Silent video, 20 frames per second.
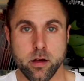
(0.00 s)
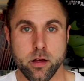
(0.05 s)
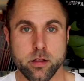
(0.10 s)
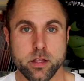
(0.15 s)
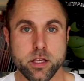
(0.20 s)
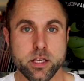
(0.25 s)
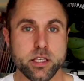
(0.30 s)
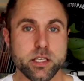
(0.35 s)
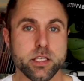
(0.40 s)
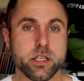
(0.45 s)

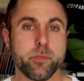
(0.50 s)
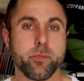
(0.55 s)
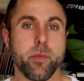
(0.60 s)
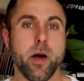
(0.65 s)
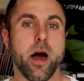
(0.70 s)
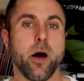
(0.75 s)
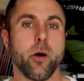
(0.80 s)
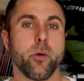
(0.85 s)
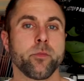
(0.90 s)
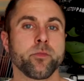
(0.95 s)
This is
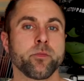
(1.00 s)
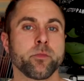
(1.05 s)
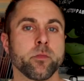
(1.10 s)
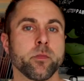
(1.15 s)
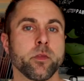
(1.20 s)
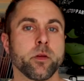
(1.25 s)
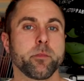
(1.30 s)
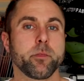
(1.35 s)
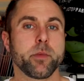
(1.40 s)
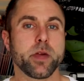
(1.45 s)
about
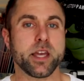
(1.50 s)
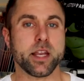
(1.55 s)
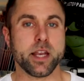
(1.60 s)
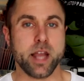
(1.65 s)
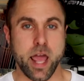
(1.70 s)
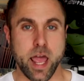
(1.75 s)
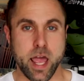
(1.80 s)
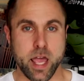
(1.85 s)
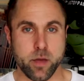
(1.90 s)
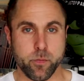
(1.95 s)
being
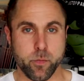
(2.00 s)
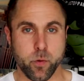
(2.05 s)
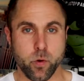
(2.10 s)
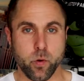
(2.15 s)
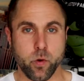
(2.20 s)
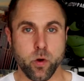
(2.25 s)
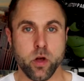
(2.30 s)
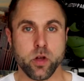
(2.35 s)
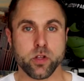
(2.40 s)
able